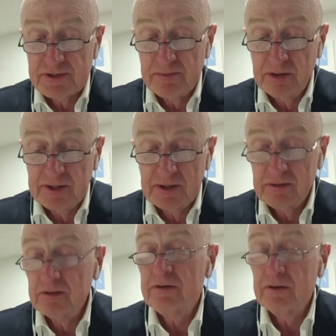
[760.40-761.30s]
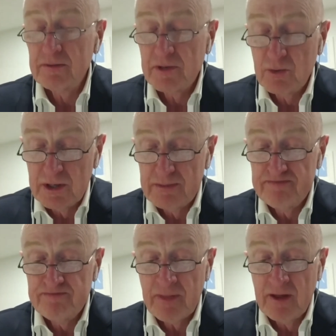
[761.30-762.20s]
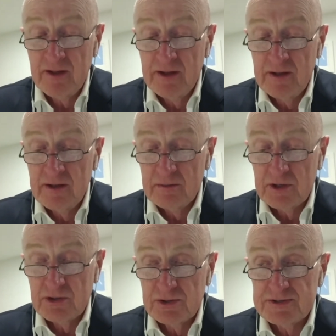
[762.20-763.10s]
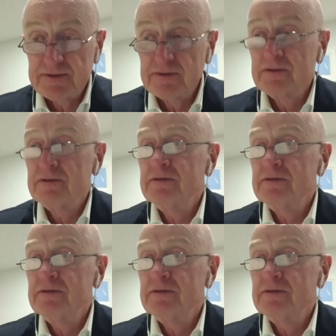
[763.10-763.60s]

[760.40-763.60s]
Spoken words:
political economy one, because the